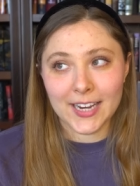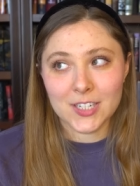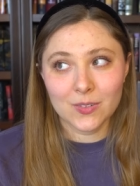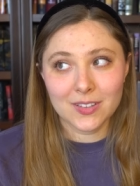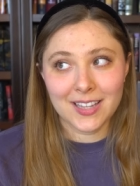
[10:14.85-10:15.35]
I
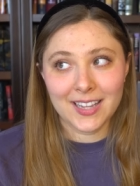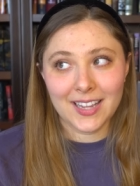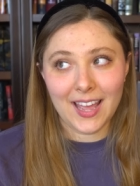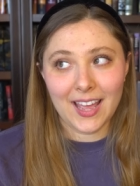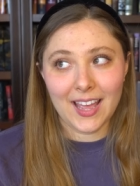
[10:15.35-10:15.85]
don't
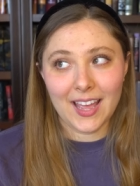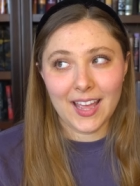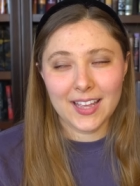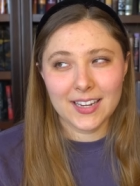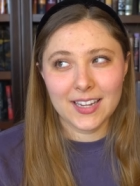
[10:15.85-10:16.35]
think
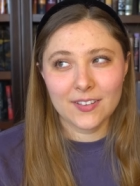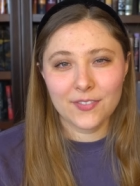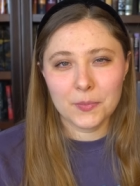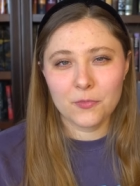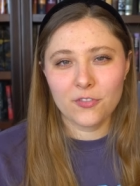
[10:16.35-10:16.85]
any
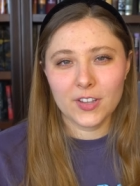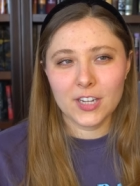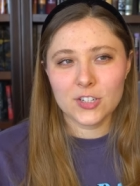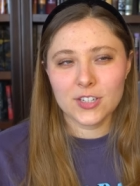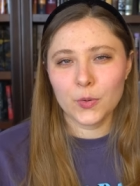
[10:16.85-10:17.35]
of them
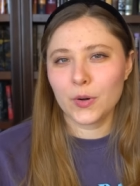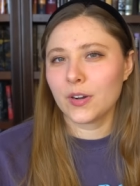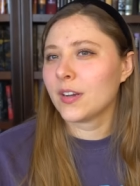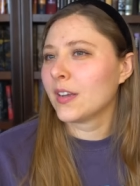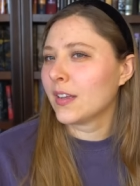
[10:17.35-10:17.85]
finished it,
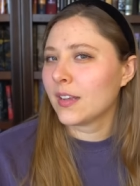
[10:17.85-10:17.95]
or